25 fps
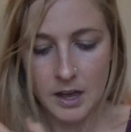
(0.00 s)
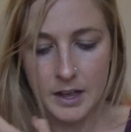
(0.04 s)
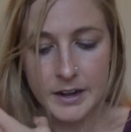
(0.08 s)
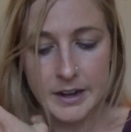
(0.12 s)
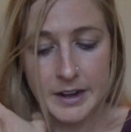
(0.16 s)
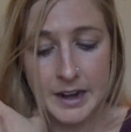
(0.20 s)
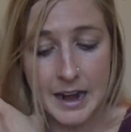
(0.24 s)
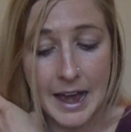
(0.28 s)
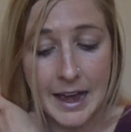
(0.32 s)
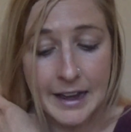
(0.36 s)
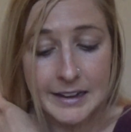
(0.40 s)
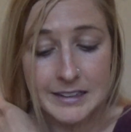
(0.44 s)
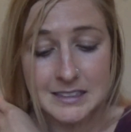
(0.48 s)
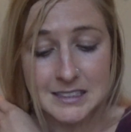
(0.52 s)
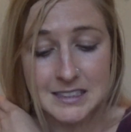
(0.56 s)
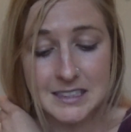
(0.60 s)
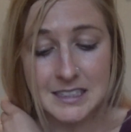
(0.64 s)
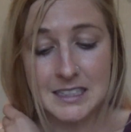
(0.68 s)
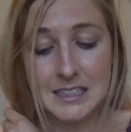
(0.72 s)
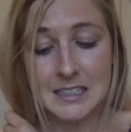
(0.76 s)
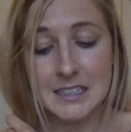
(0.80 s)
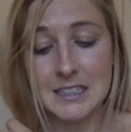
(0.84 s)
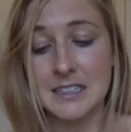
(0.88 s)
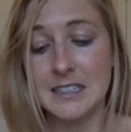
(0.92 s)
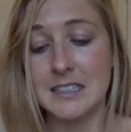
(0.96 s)
Next
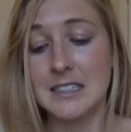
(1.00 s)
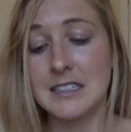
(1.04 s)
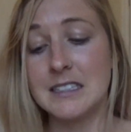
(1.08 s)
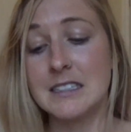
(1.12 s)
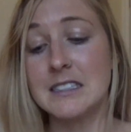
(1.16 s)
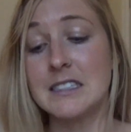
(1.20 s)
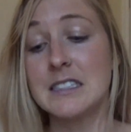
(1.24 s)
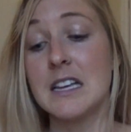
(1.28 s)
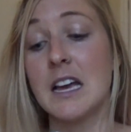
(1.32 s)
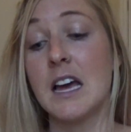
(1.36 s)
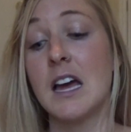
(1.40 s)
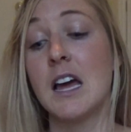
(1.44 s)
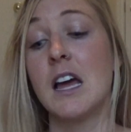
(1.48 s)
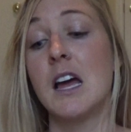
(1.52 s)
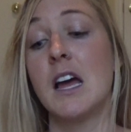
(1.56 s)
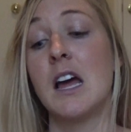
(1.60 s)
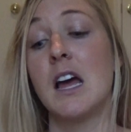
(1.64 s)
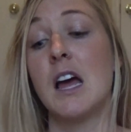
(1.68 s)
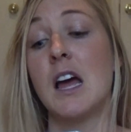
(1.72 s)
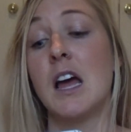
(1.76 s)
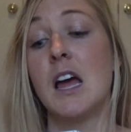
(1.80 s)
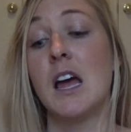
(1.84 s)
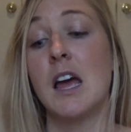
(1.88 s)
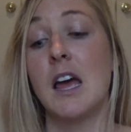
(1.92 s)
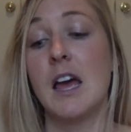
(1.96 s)
is,
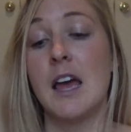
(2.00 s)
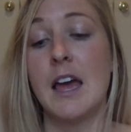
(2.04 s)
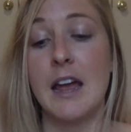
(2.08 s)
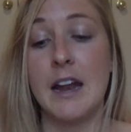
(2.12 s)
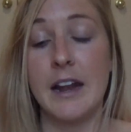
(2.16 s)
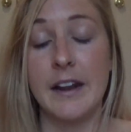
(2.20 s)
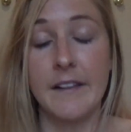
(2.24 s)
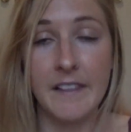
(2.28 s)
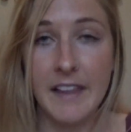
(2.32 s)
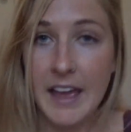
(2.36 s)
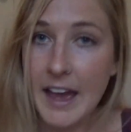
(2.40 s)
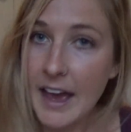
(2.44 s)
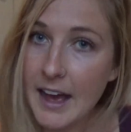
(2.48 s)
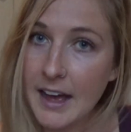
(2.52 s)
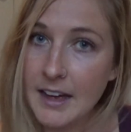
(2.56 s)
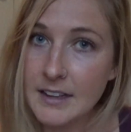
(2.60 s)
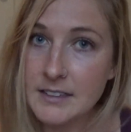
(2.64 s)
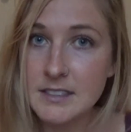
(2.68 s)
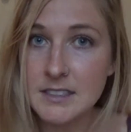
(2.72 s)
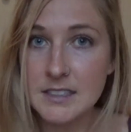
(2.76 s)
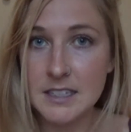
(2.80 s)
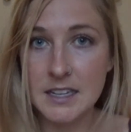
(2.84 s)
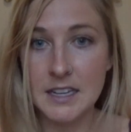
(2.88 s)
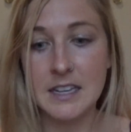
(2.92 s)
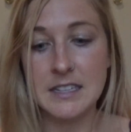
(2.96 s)
and
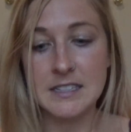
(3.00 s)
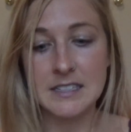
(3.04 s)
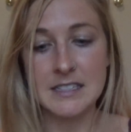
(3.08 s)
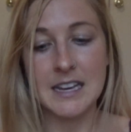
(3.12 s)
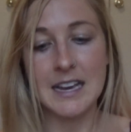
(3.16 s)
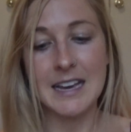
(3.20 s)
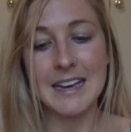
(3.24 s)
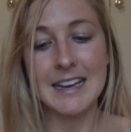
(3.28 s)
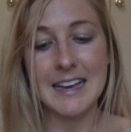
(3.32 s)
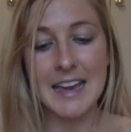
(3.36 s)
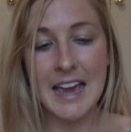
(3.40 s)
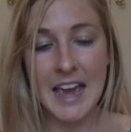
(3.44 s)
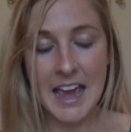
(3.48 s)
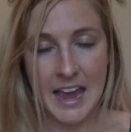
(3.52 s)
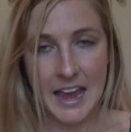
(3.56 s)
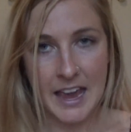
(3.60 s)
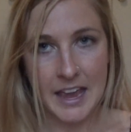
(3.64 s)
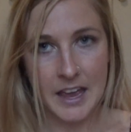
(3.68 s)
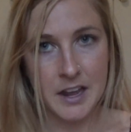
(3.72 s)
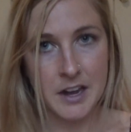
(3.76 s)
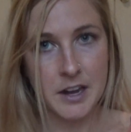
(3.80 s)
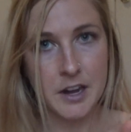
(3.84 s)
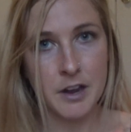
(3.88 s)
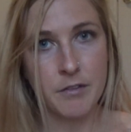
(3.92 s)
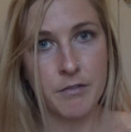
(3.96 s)
last is
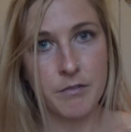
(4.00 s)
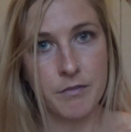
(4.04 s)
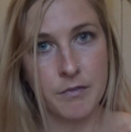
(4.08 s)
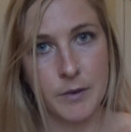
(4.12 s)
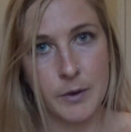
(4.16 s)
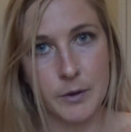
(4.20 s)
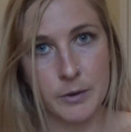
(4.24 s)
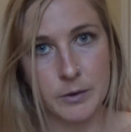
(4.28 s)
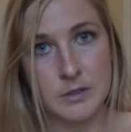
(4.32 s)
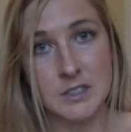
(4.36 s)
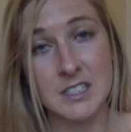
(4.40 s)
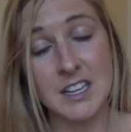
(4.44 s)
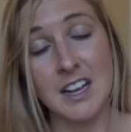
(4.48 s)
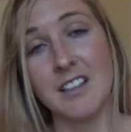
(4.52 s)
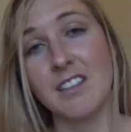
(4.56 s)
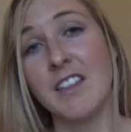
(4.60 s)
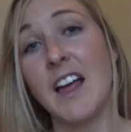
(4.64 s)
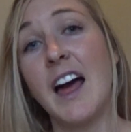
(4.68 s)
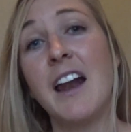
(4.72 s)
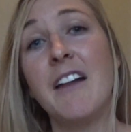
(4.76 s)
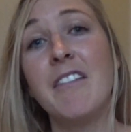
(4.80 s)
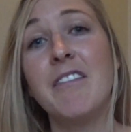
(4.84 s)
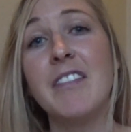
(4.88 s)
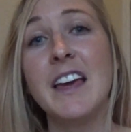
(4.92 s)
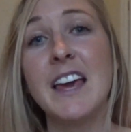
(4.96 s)
canned foods. A
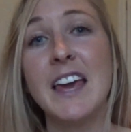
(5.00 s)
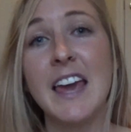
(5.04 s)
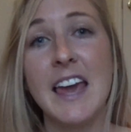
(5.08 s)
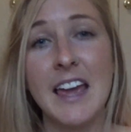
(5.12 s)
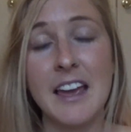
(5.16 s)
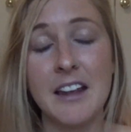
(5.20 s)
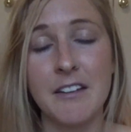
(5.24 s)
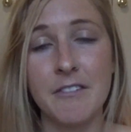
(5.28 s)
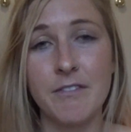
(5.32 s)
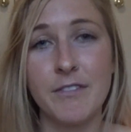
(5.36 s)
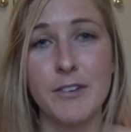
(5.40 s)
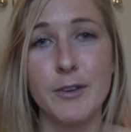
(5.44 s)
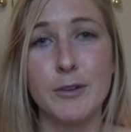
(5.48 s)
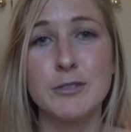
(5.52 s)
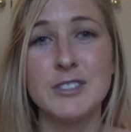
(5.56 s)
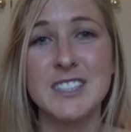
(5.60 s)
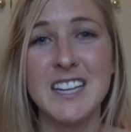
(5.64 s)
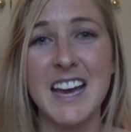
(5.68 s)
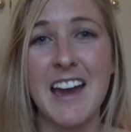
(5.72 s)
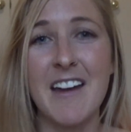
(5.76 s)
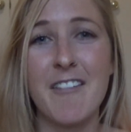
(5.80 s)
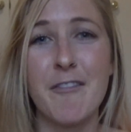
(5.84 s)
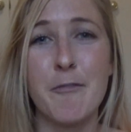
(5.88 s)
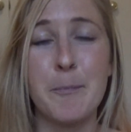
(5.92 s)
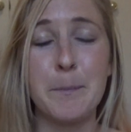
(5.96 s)
lot of the canned foods
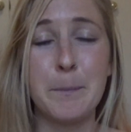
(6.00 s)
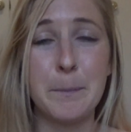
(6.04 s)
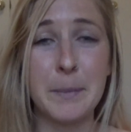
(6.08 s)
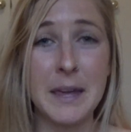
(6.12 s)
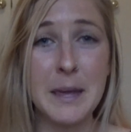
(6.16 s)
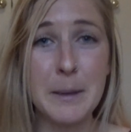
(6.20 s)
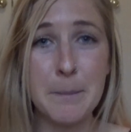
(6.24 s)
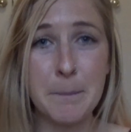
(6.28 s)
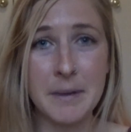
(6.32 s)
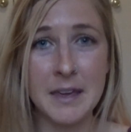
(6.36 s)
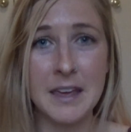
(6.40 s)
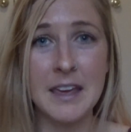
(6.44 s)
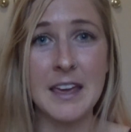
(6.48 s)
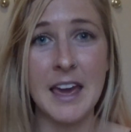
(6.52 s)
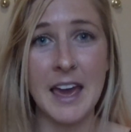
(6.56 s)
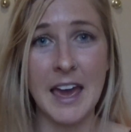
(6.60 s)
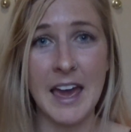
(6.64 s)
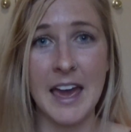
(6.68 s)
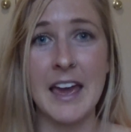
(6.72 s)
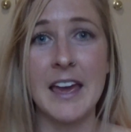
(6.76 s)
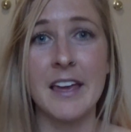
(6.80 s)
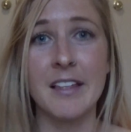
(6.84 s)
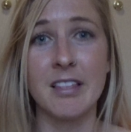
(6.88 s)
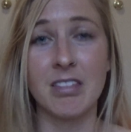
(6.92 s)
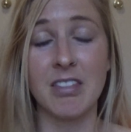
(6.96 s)
have
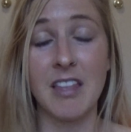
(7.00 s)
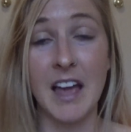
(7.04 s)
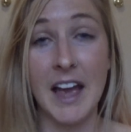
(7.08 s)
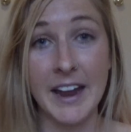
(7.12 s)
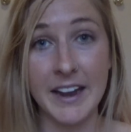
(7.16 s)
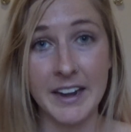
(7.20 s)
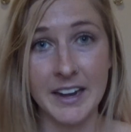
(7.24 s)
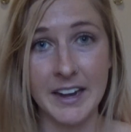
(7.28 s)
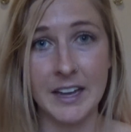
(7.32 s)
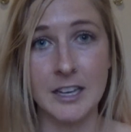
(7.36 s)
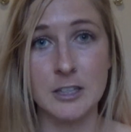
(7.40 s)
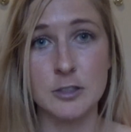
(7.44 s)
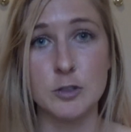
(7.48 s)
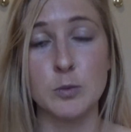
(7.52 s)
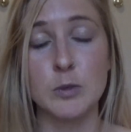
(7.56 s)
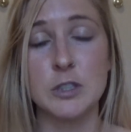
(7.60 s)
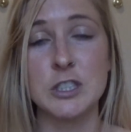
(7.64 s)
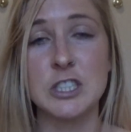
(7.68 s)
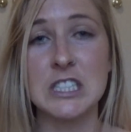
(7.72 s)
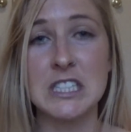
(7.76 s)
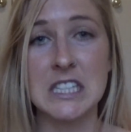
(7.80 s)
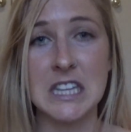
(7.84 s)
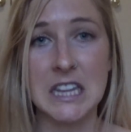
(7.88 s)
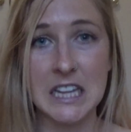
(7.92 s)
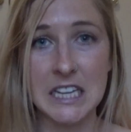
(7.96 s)
BPA linings, which
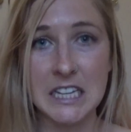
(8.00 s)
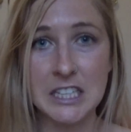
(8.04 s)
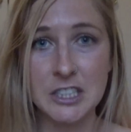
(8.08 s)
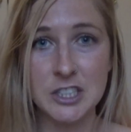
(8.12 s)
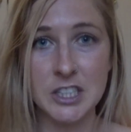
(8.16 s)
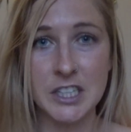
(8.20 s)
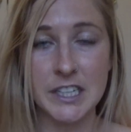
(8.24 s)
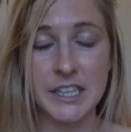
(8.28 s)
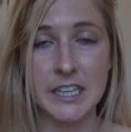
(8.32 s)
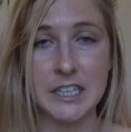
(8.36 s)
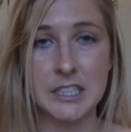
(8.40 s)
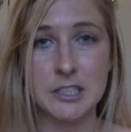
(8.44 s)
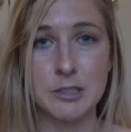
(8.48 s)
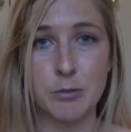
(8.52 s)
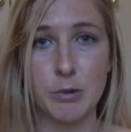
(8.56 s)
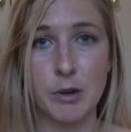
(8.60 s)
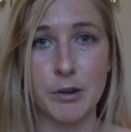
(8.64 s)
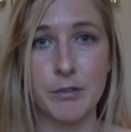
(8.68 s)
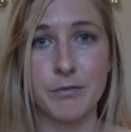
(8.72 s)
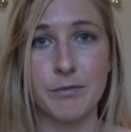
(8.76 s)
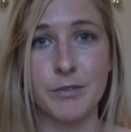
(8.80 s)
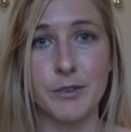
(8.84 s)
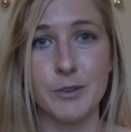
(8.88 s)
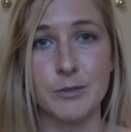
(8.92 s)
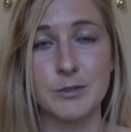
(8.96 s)
is leaching into our
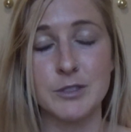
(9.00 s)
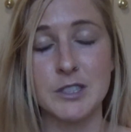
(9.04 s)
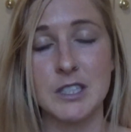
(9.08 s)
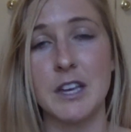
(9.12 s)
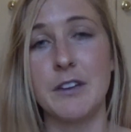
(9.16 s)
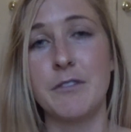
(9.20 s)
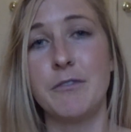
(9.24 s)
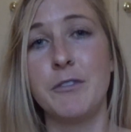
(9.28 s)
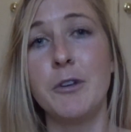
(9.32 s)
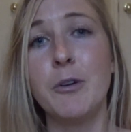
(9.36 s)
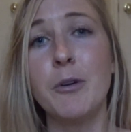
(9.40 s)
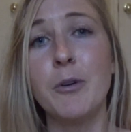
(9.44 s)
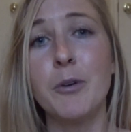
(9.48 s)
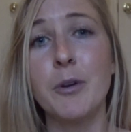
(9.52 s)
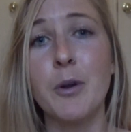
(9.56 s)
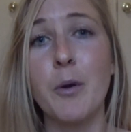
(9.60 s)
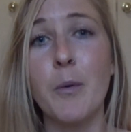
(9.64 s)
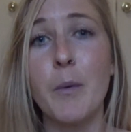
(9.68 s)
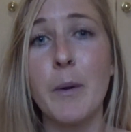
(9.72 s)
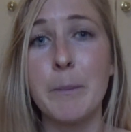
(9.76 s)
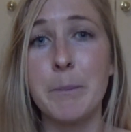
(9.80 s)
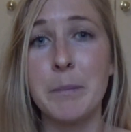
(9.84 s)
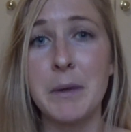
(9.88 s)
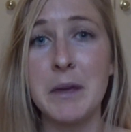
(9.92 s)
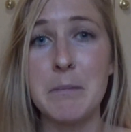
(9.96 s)
foods. If you don't know
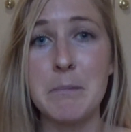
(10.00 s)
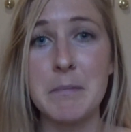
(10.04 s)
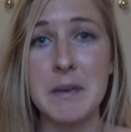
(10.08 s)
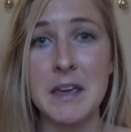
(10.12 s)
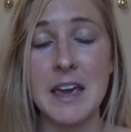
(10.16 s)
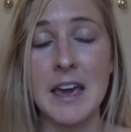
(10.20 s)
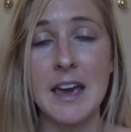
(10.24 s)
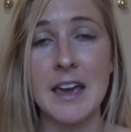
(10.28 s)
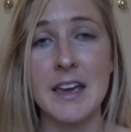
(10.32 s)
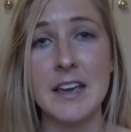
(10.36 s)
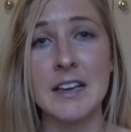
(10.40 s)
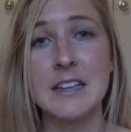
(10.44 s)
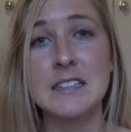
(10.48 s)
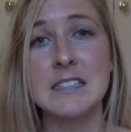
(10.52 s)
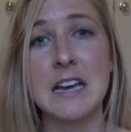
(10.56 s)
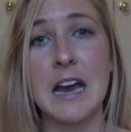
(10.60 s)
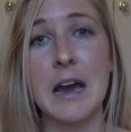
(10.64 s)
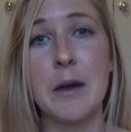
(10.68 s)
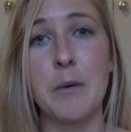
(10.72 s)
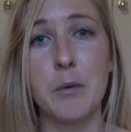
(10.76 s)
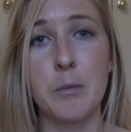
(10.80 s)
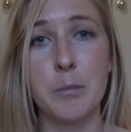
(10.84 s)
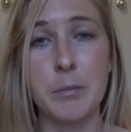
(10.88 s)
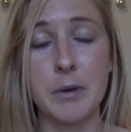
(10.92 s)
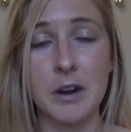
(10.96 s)
what BPA is, I
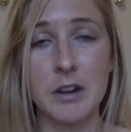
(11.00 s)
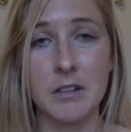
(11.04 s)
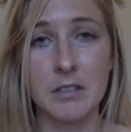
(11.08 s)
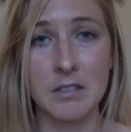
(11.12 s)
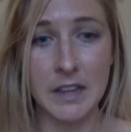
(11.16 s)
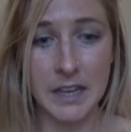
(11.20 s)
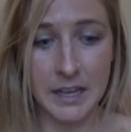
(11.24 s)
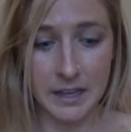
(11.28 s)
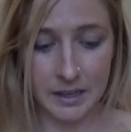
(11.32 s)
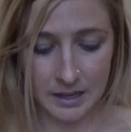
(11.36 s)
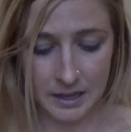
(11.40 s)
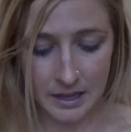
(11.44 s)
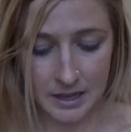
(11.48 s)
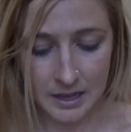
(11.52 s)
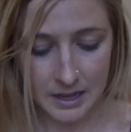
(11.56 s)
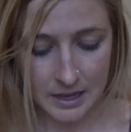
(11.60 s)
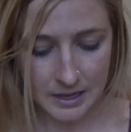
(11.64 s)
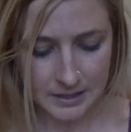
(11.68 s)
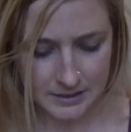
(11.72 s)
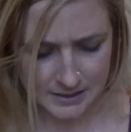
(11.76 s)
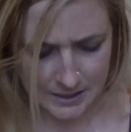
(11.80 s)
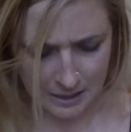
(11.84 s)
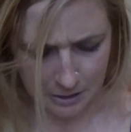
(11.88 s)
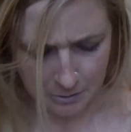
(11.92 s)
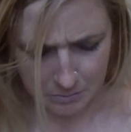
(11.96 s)
will put a link
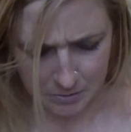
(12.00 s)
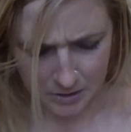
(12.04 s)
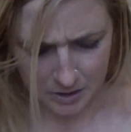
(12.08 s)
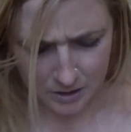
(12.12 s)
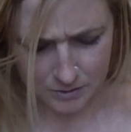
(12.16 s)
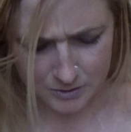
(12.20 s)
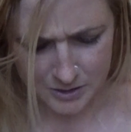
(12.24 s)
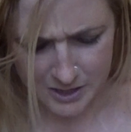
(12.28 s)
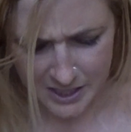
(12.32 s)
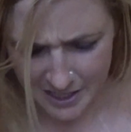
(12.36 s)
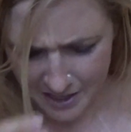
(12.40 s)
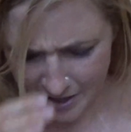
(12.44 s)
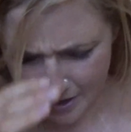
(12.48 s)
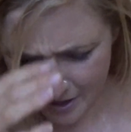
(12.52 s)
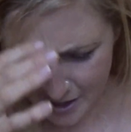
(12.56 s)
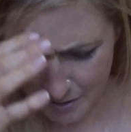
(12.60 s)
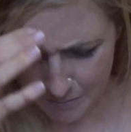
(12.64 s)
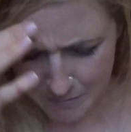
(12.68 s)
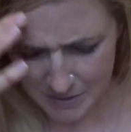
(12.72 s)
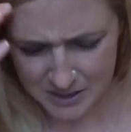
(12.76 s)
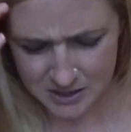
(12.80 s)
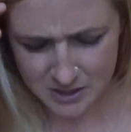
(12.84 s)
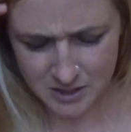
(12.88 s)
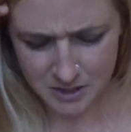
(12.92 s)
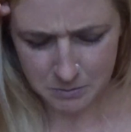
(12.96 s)
down below. Did I already
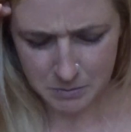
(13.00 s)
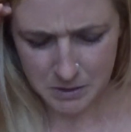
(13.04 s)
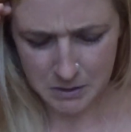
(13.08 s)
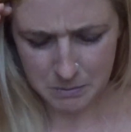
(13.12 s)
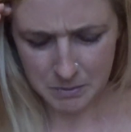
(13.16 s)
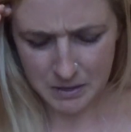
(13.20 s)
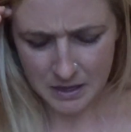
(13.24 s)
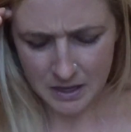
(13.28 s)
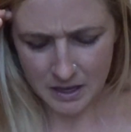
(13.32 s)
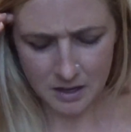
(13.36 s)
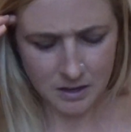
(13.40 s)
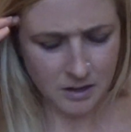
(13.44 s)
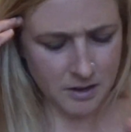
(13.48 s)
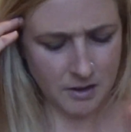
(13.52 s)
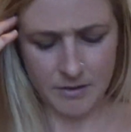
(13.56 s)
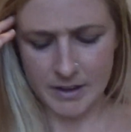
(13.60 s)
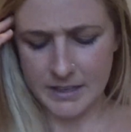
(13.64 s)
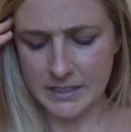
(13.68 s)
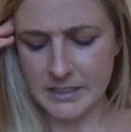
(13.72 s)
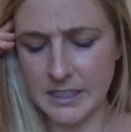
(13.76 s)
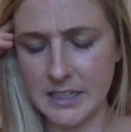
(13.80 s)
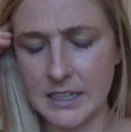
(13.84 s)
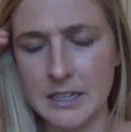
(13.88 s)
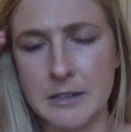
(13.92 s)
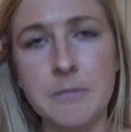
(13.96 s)
mention BPA? No, I
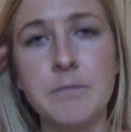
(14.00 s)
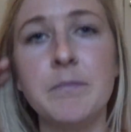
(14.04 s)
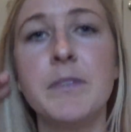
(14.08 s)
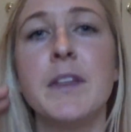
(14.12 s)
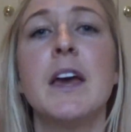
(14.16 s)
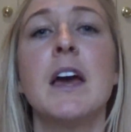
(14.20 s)
didn't.